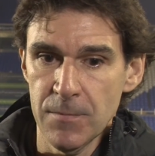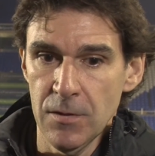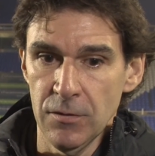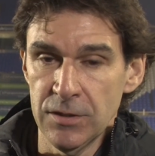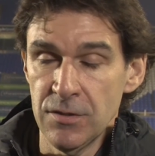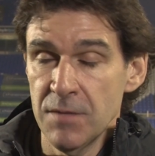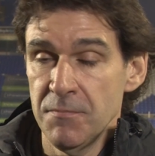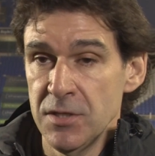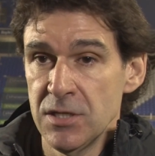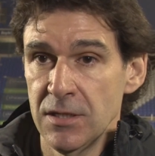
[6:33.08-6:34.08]
on the training
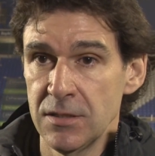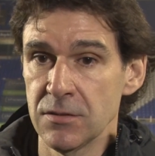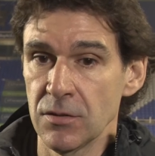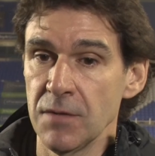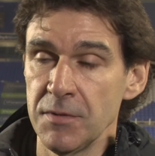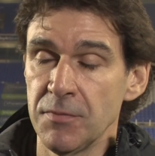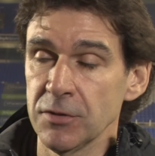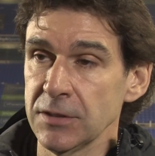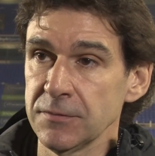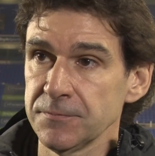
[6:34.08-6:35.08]
pitch, and it's going to be
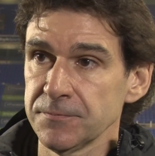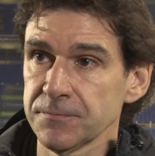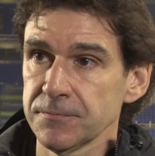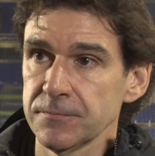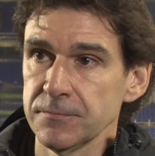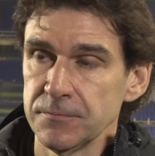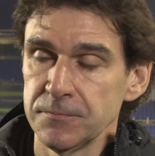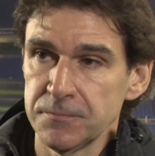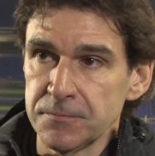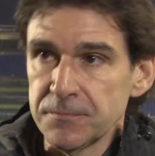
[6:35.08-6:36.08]
important. All right, Torozo,
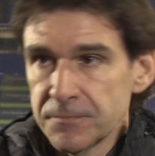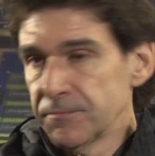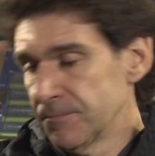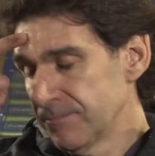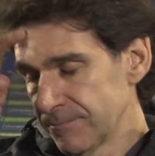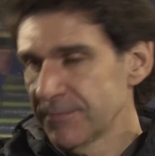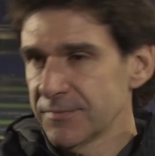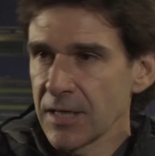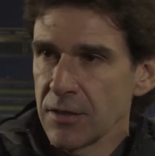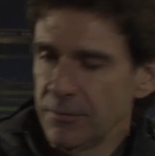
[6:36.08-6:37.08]
always thanks for talking to us.
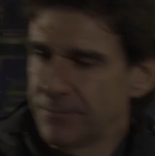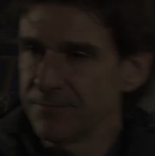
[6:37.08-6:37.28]
Thank you.